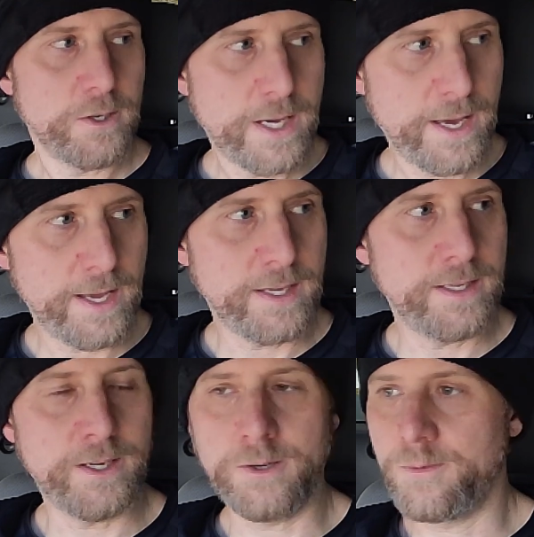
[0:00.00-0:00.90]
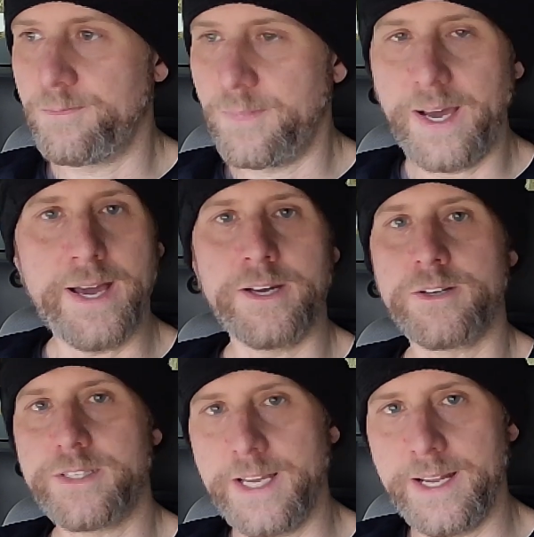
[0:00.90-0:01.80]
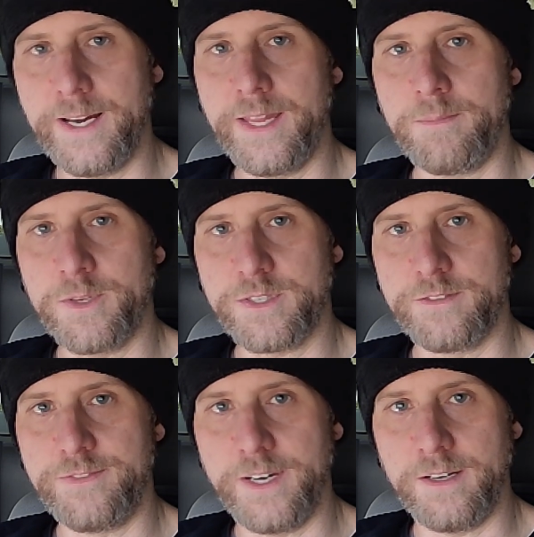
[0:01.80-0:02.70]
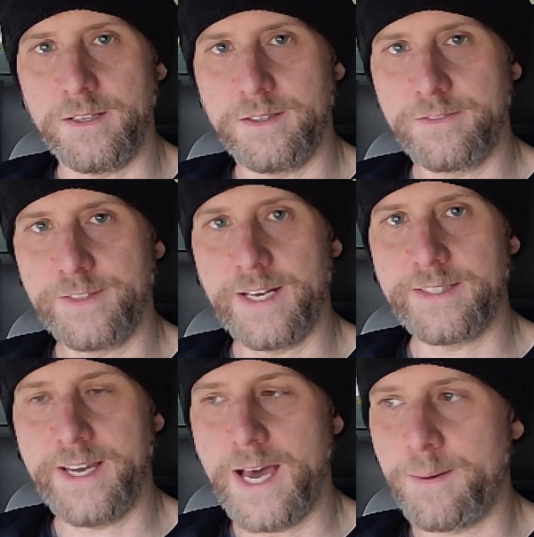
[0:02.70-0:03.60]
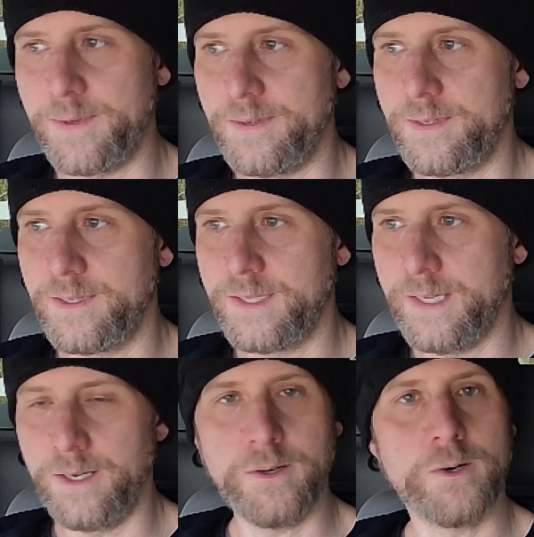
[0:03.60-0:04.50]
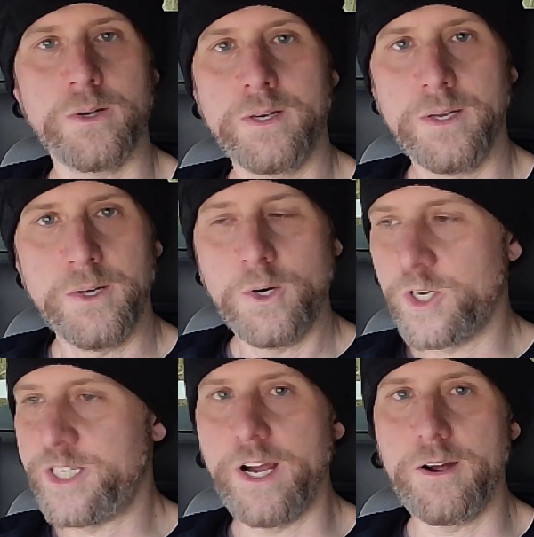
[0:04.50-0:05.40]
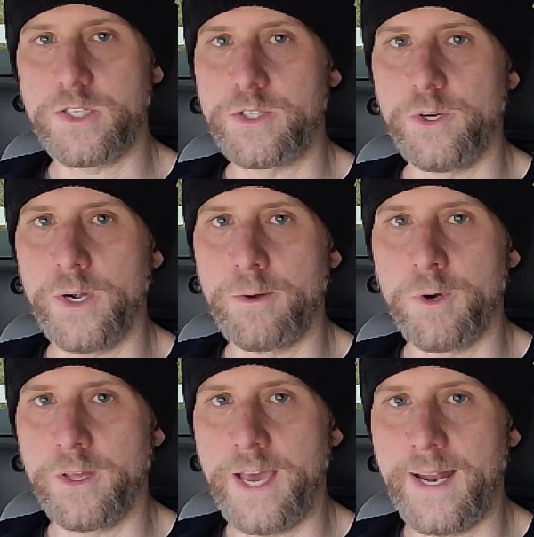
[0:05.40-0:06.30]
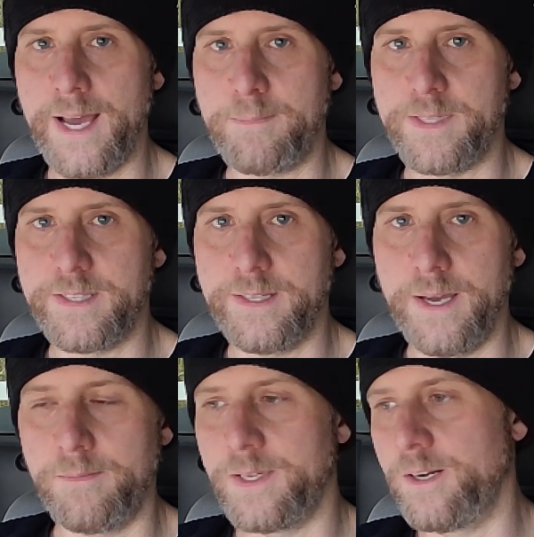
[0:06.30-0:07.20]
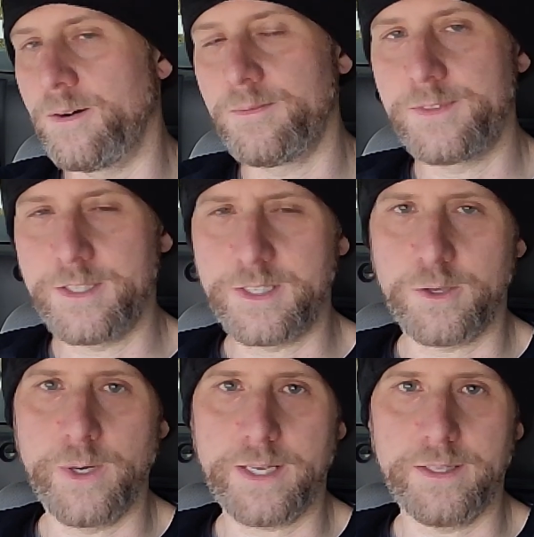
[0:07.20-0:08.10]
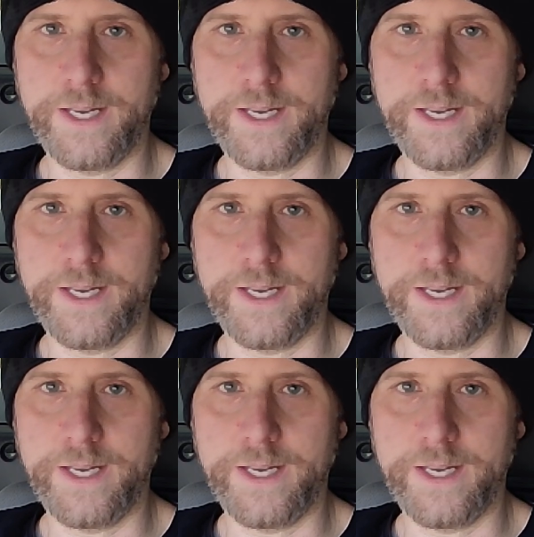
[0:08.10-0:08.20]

okay, you know, I understand how that must have felt for that to happen, you know, or share a story where that happened to them, you know, just a quick